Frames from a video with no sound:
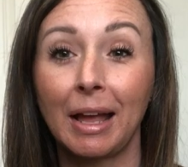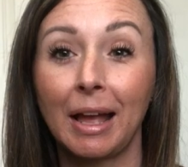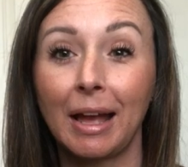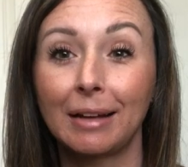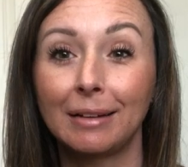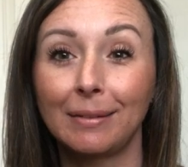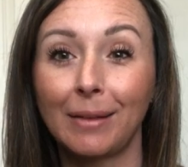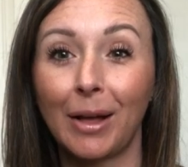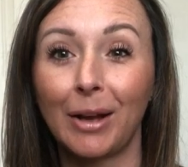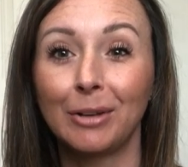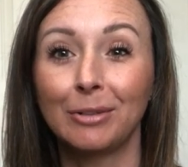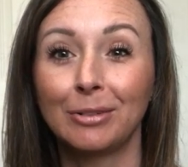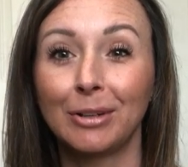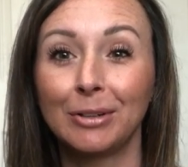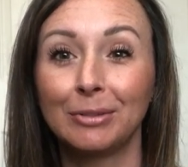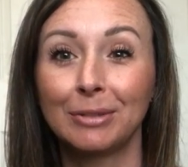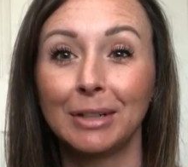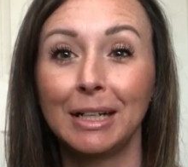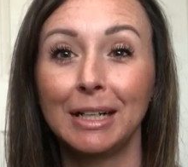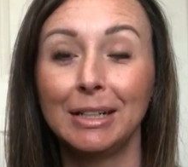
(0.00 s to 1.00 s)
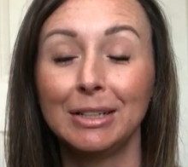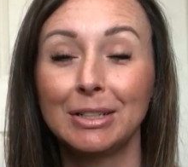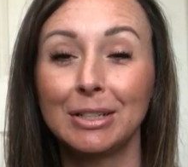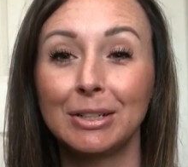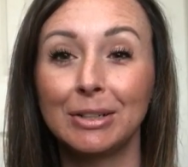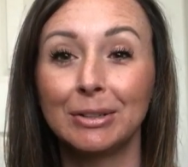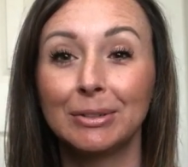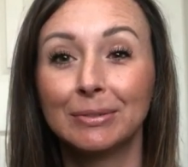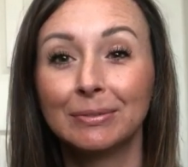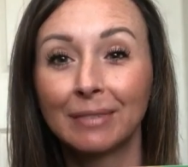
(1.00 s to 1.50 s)
I had a lot of fun reading
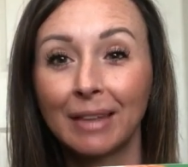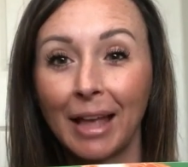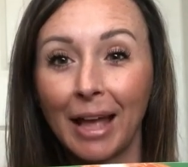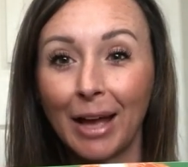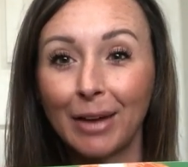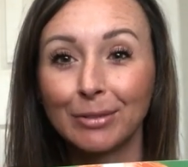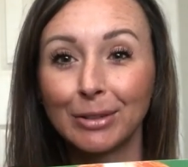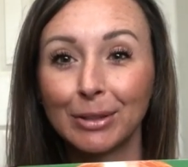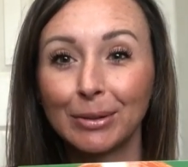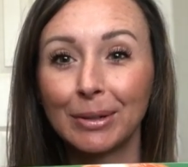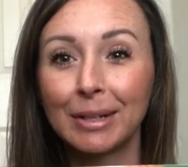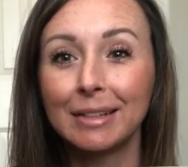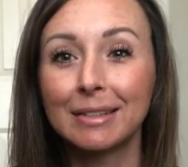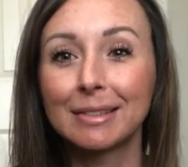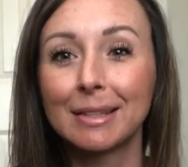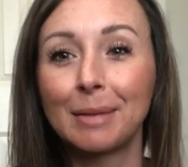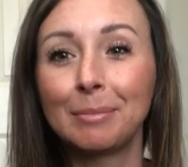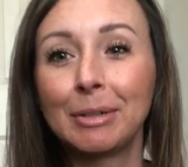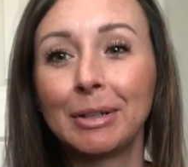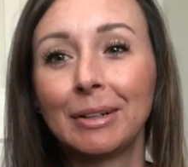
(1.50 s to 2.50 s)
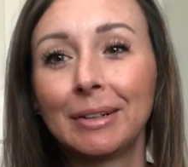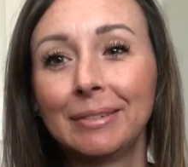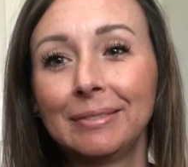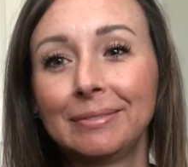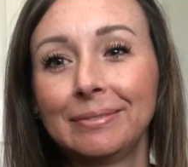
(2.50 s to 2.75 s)
to you. Have a great summer.